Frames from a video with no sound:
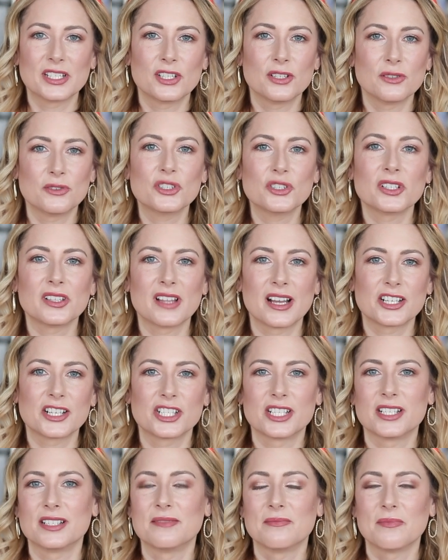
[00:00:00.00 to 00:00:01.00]
huge
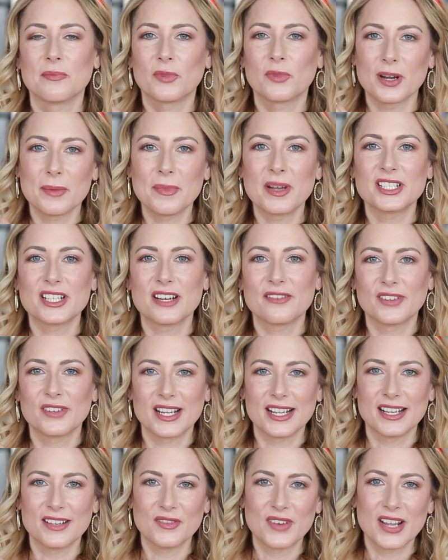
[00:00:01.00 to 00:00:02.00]
collection pretty much every
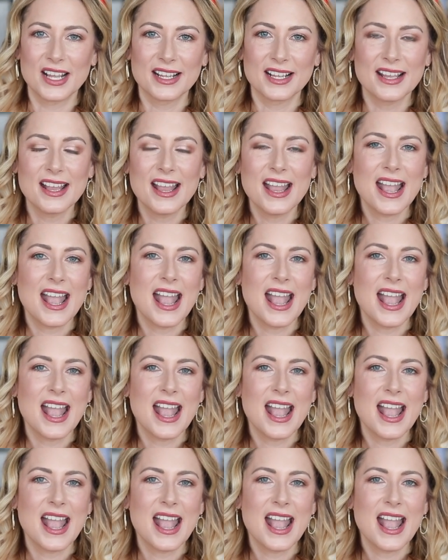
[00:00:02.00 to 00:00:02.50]
evening.